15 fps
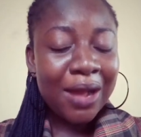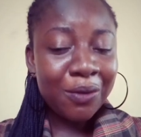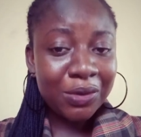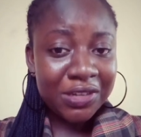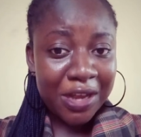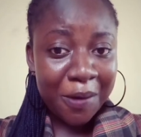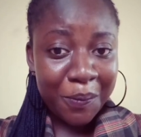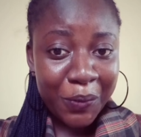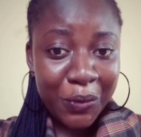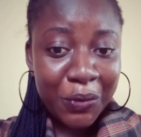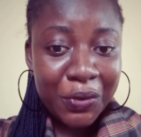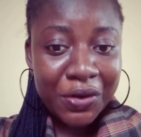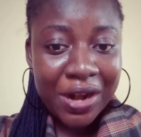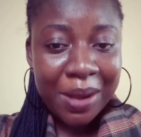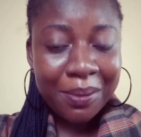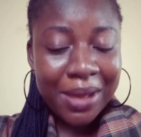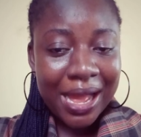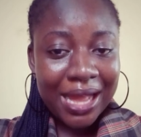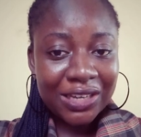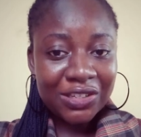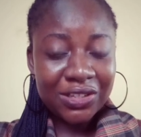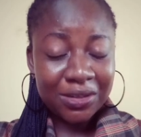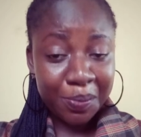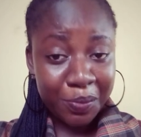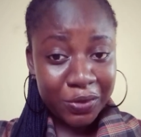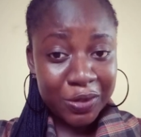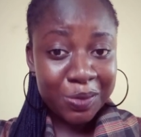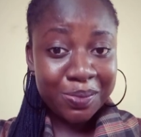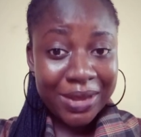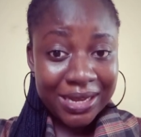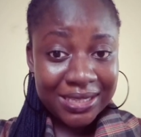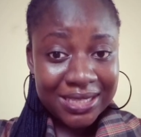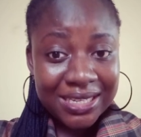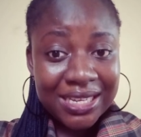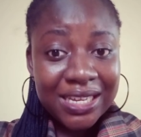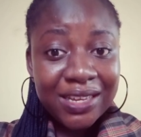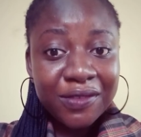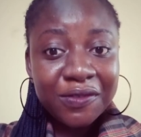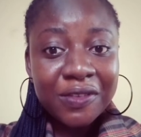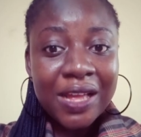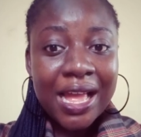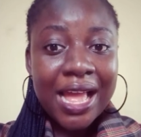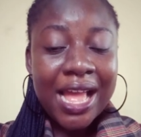with their program, and the prospective